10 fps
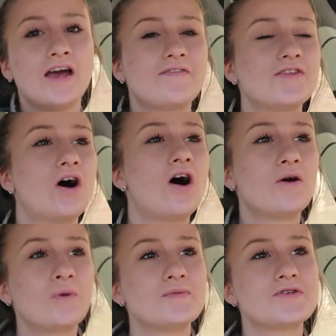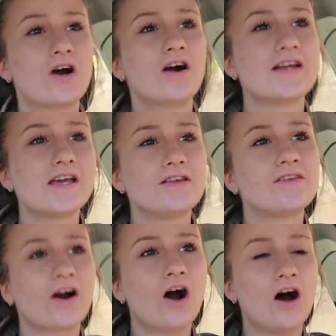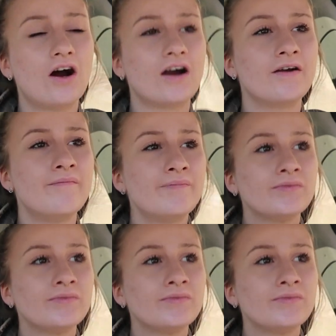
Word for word: if the heartworms are already in their heart